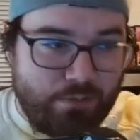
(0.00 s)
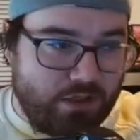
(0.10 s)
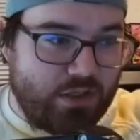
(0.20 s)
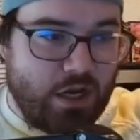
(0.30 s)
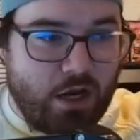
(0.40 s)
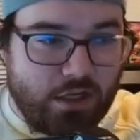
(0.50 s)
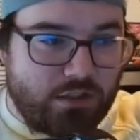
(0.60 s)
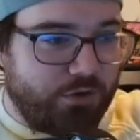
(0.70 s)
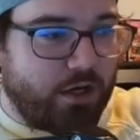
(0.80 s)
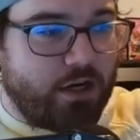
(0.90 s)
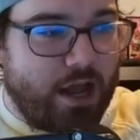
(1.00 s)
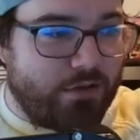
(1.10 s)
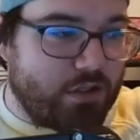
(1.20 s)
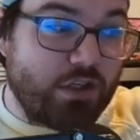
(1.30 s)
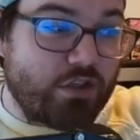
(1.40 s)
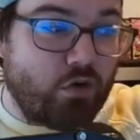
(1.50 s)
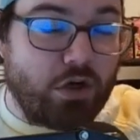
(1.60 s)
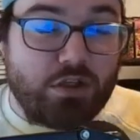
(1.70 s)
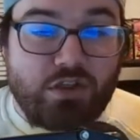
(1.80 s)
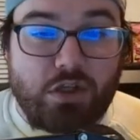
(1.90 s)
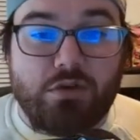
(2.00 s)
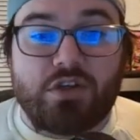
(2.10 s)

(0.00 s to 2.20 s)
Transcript: He's young. He's figuring out this historically slow